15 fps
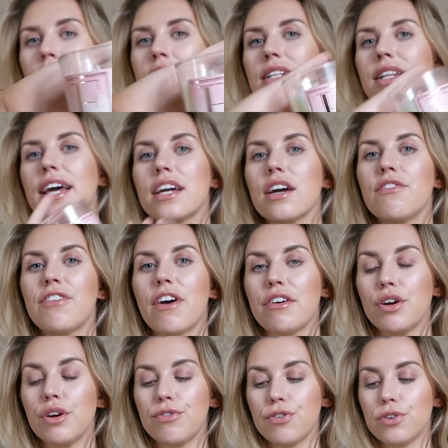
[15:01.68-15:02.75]
wanting like a
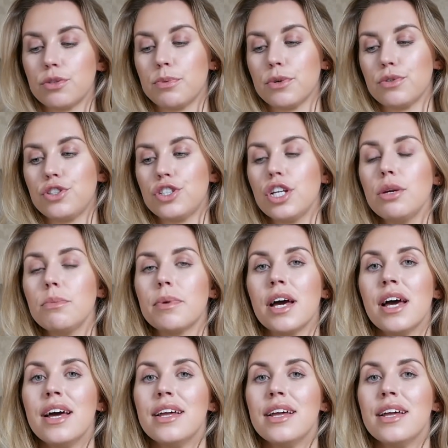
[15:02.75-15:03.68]
very affordable dupe,